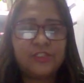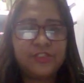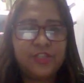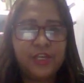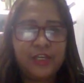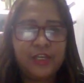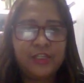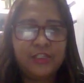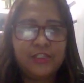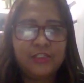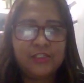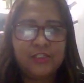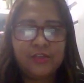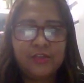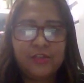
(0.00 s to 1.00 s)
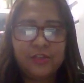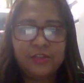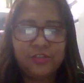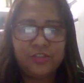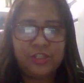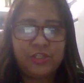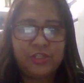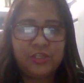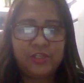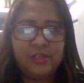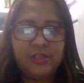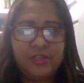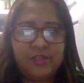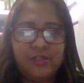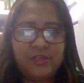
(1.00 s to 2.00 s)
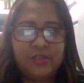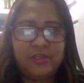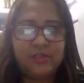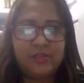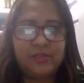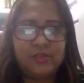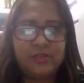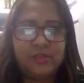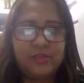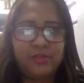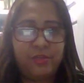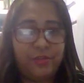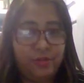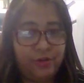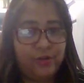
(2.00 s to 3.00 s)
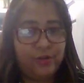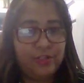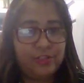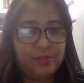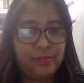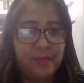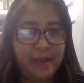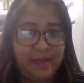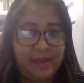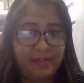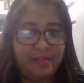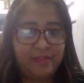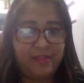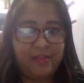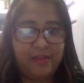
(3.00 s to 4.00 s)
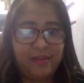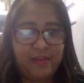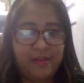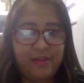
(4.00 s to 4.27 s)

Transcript: Second is theology. Third is math.